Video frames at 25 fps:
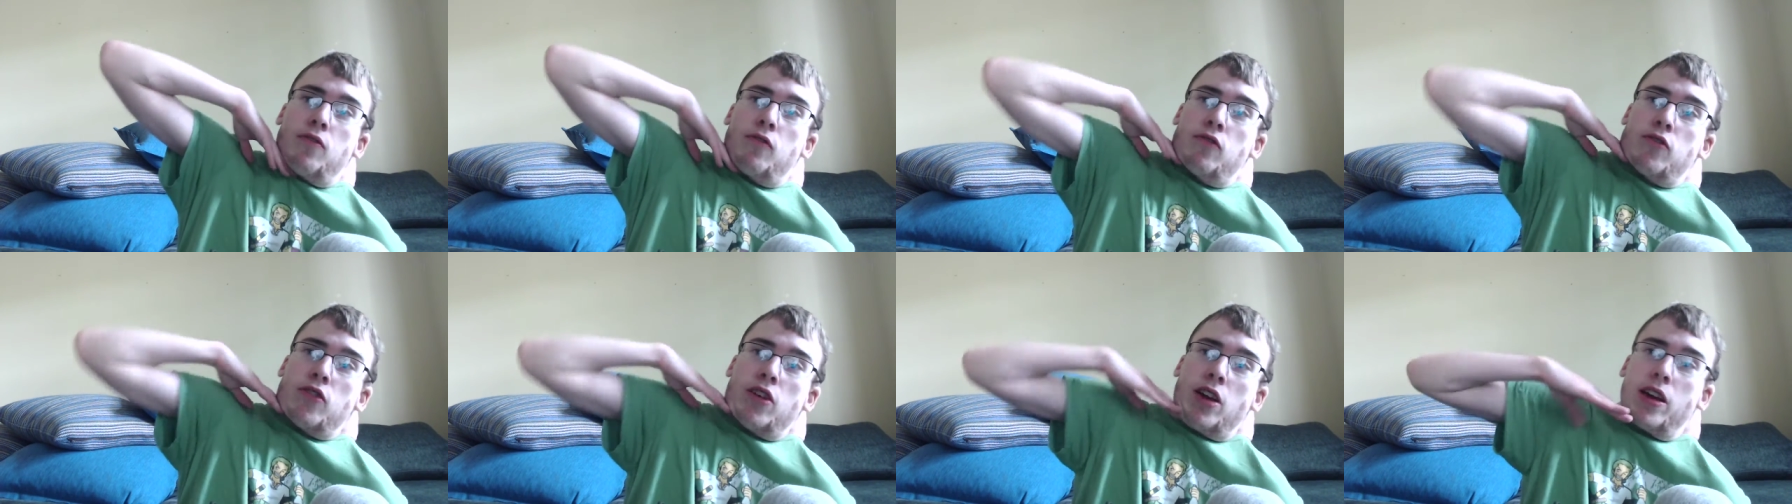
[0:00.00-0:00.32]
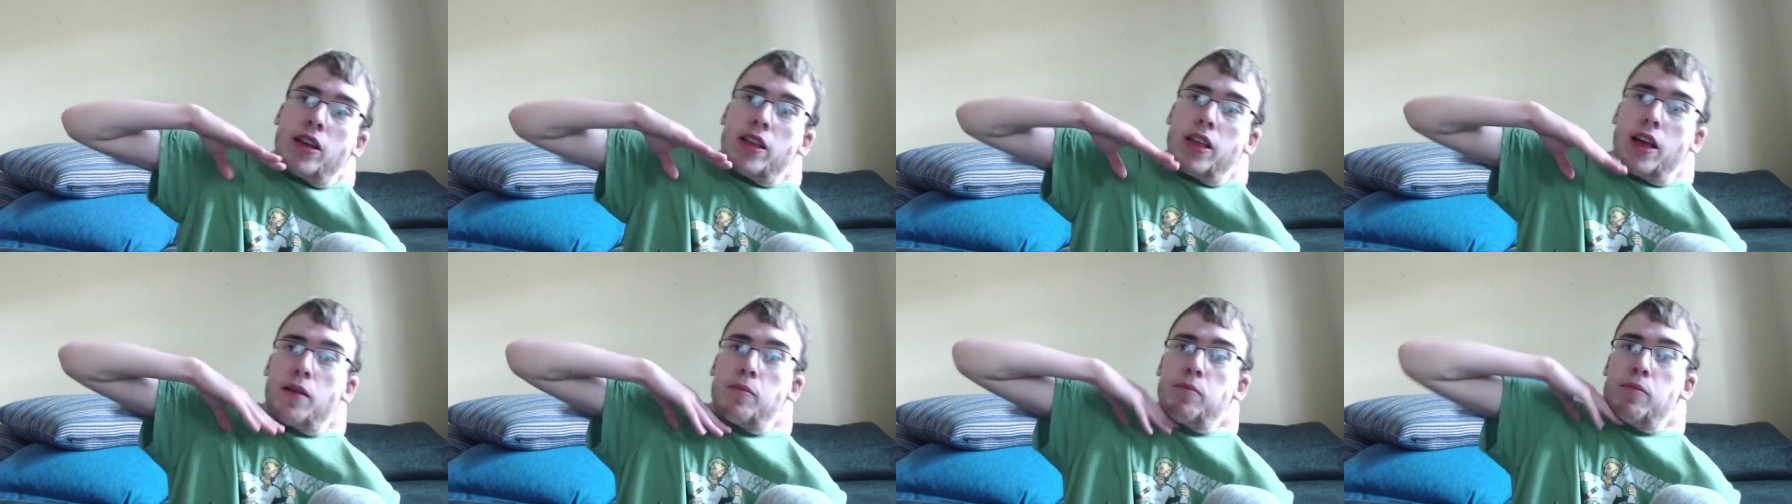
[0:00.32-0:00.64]

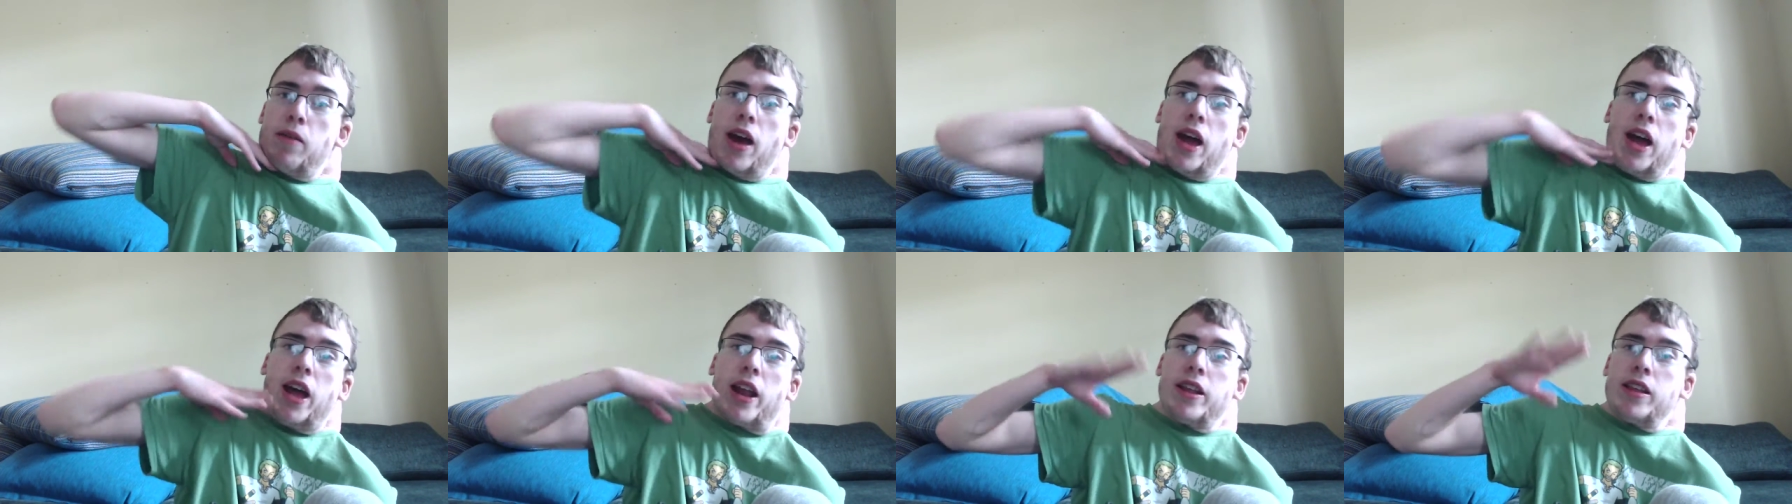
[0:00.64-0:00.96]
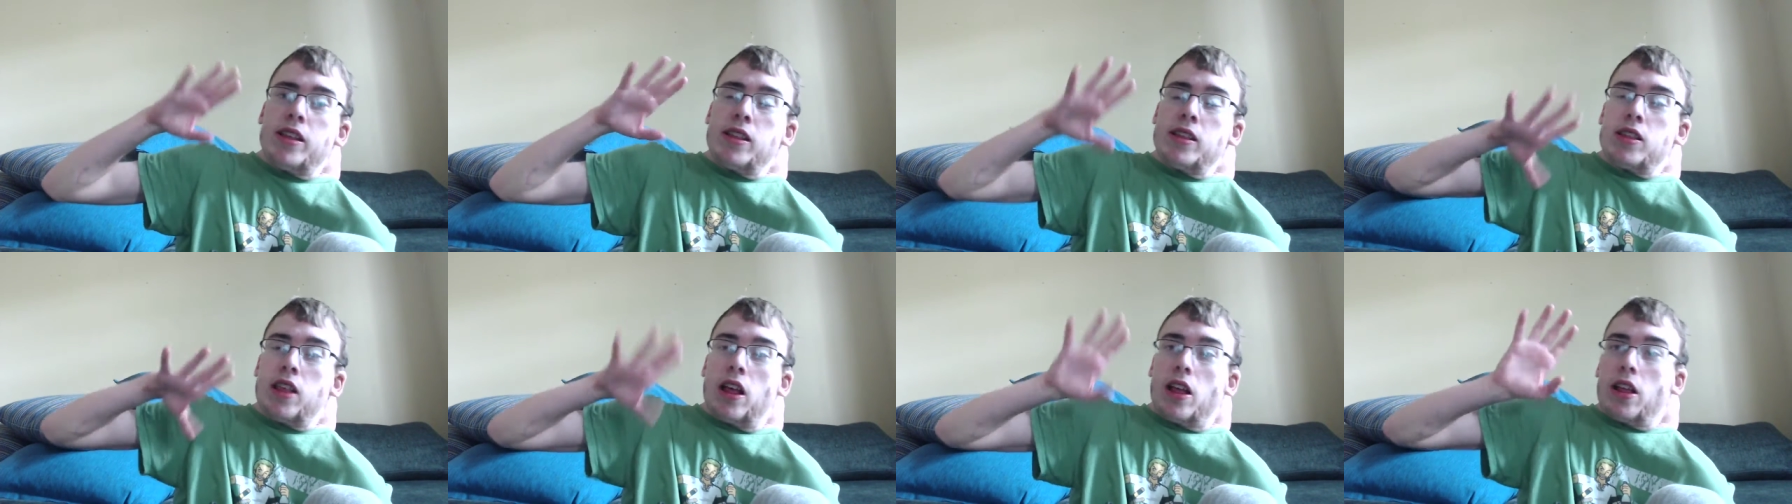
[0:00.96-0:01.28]
they, they
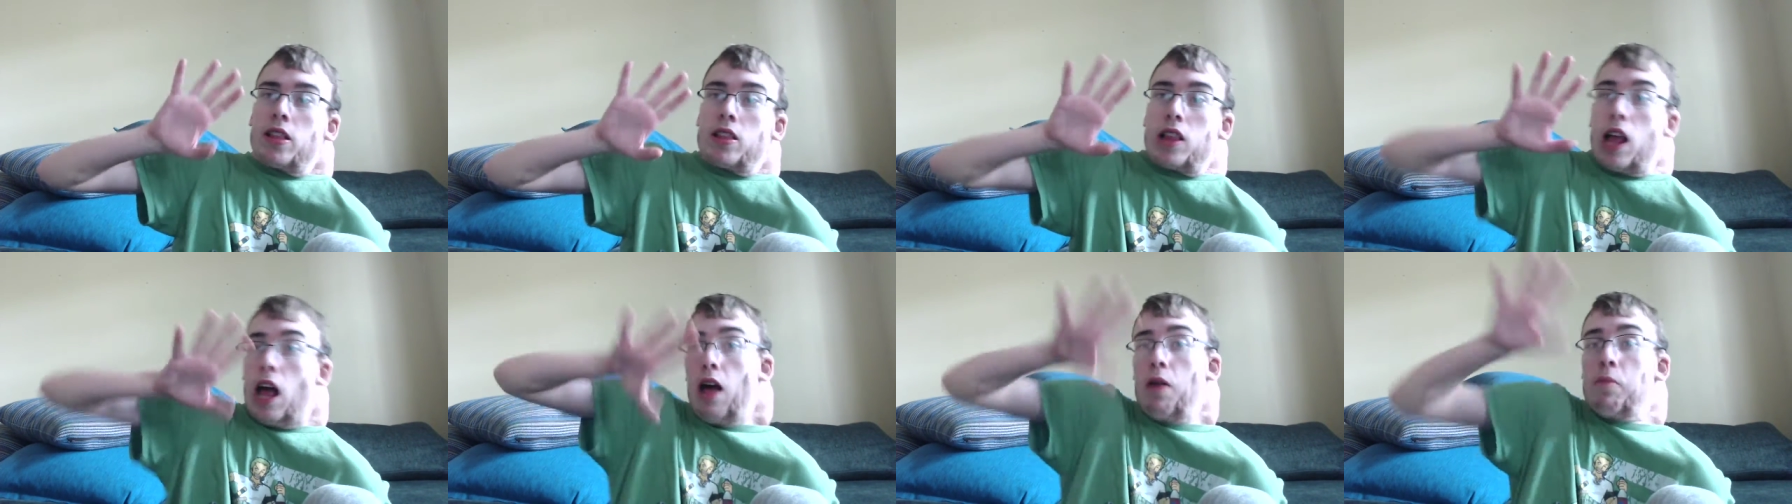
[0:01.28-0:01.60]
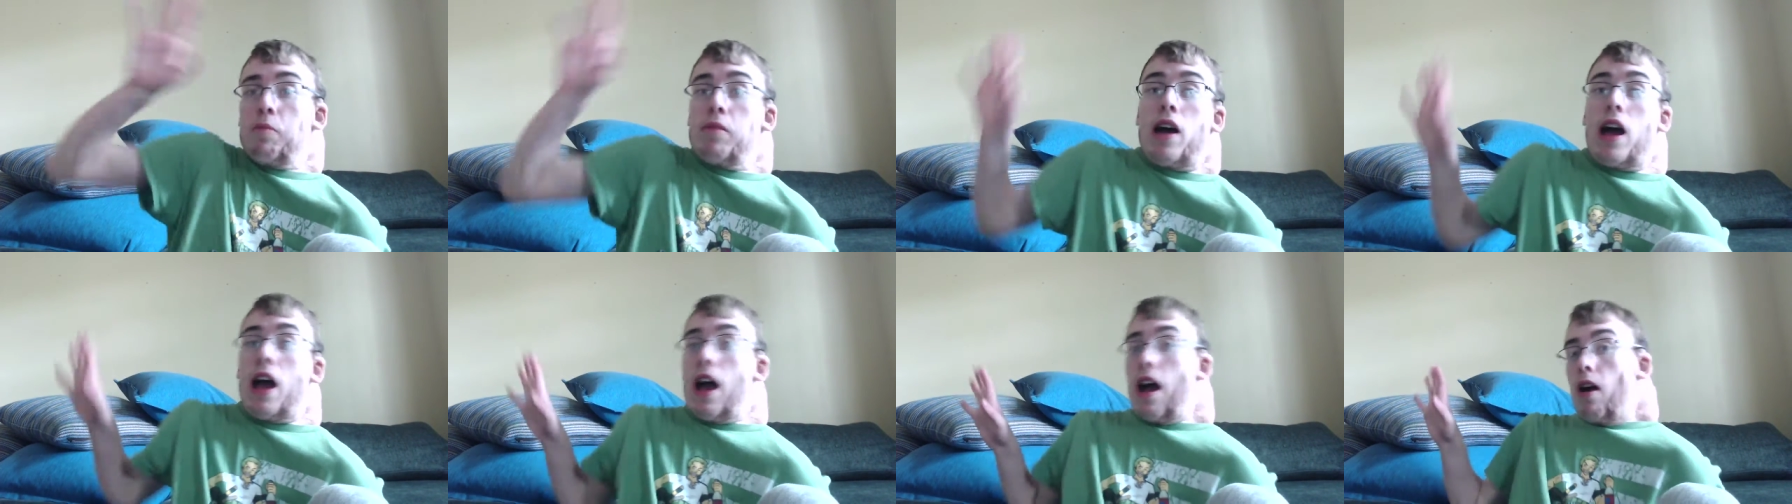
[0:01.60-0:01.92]
manage to
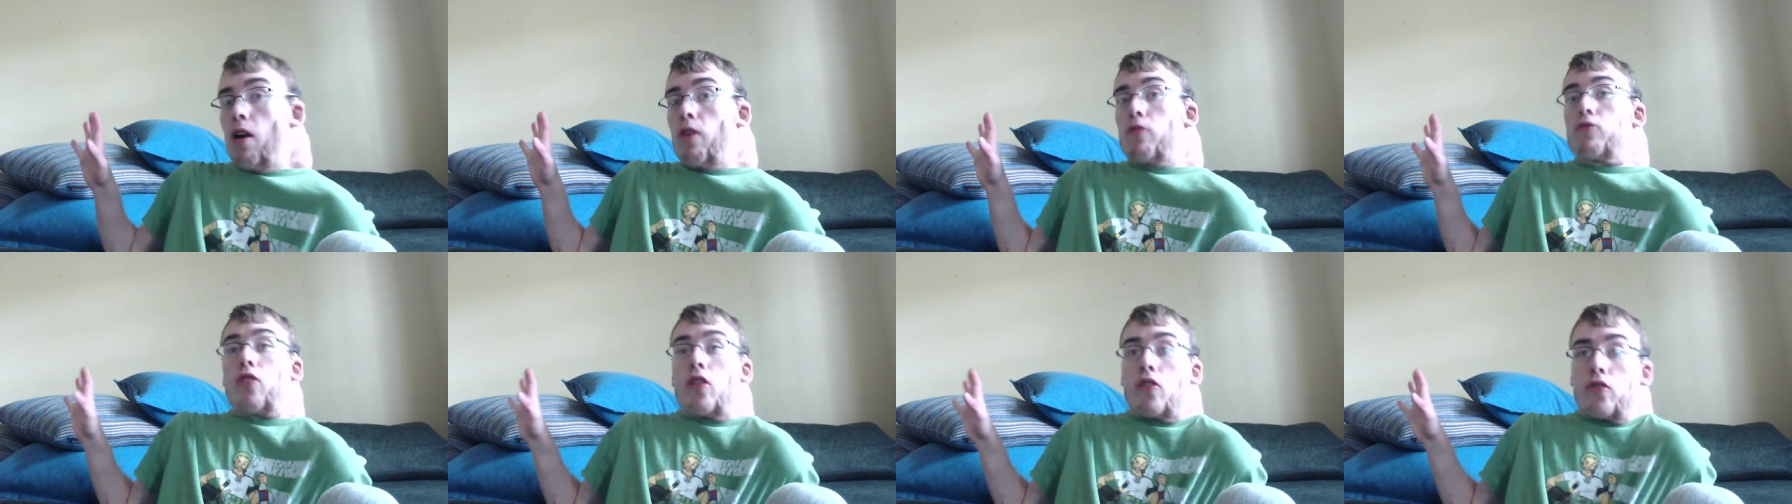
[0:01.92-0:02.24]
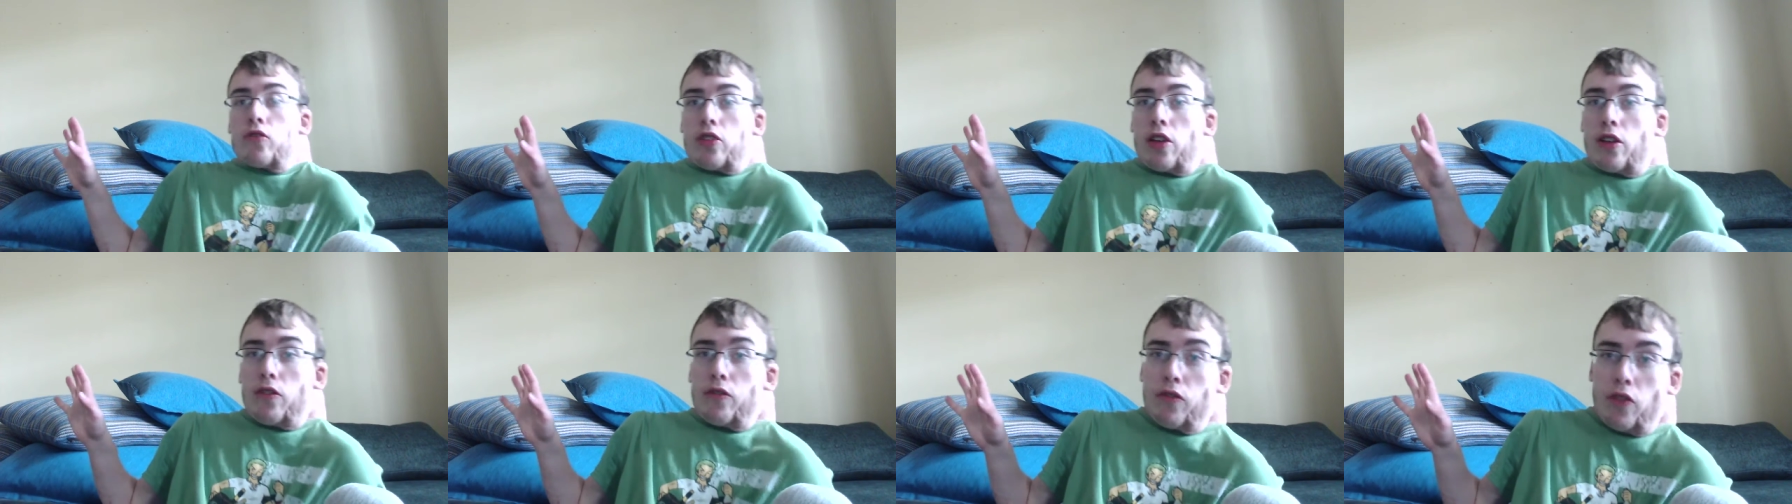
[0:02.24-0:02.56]
somehow
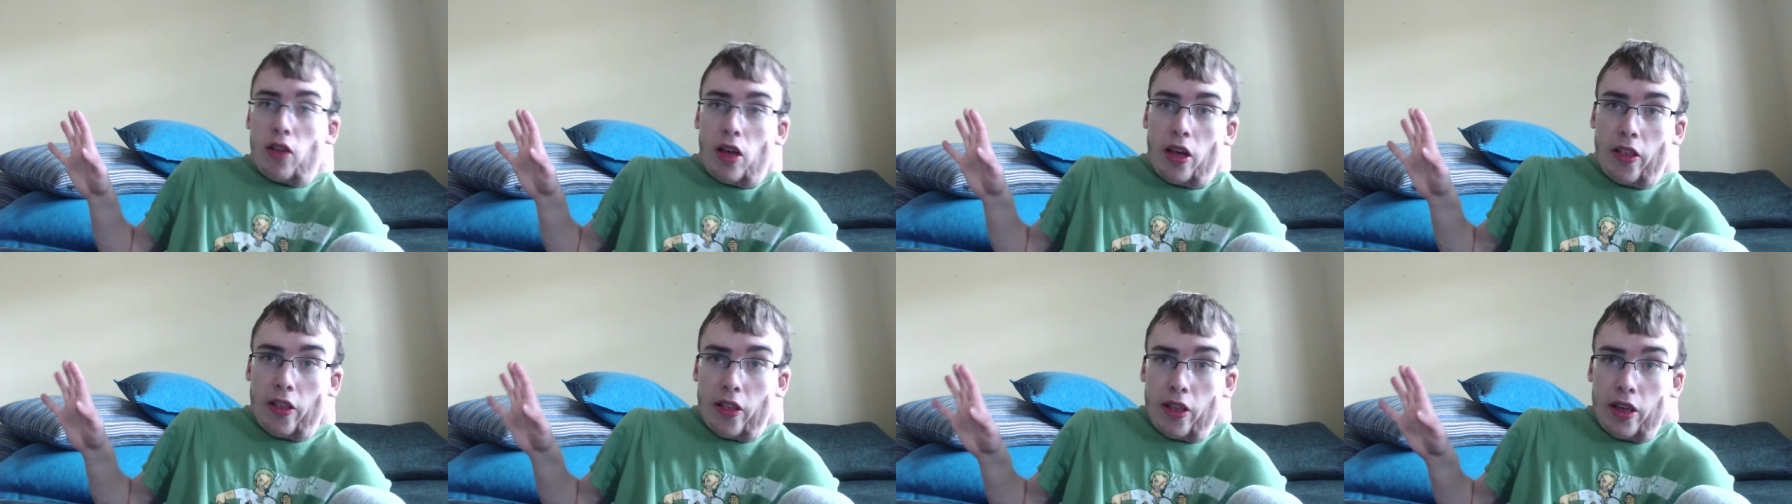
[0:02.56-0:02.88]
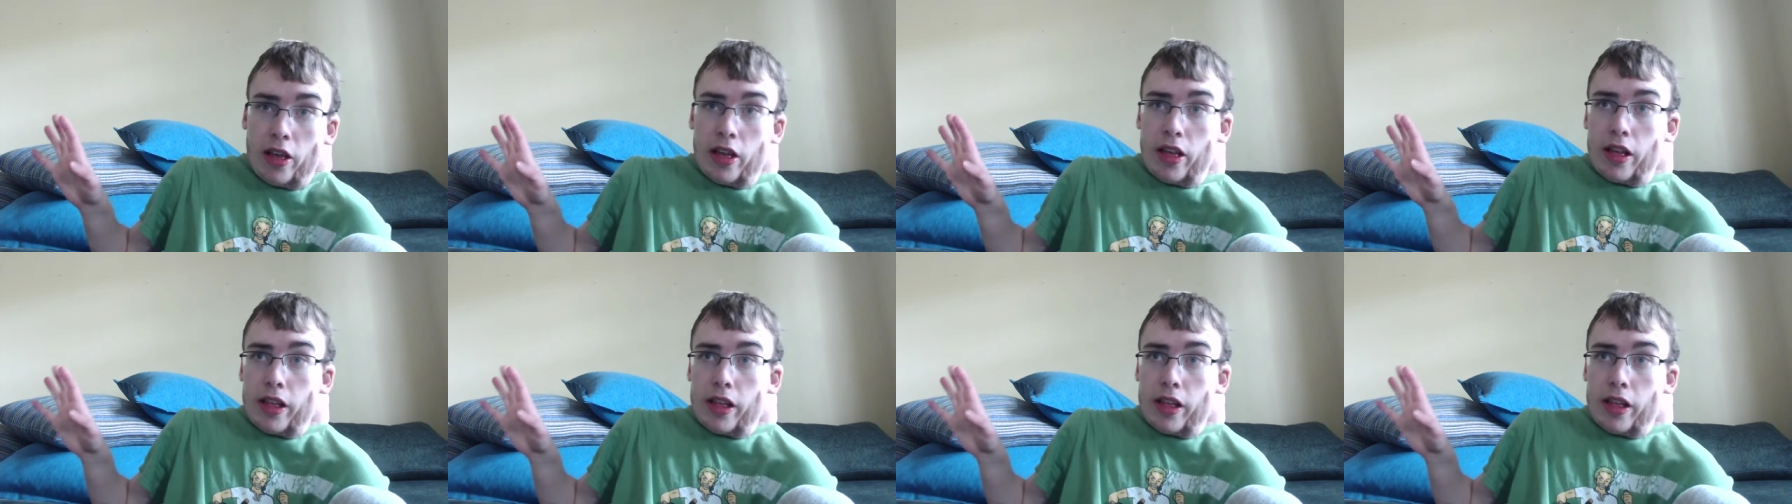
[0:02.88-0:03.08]
just deflect.